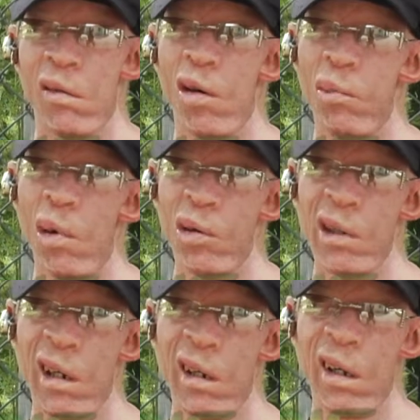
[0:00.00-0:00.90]
come out
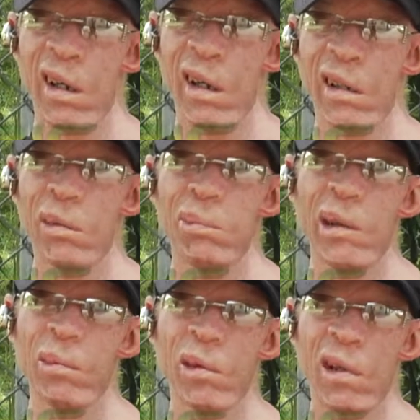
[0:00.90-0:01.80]
of the
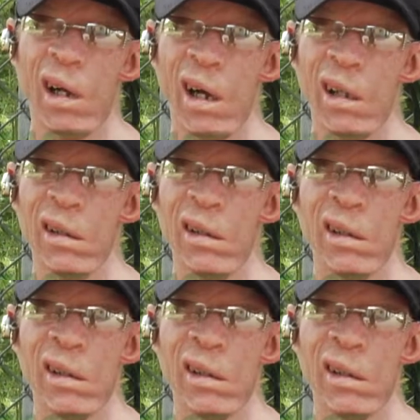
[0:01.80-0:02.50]
people called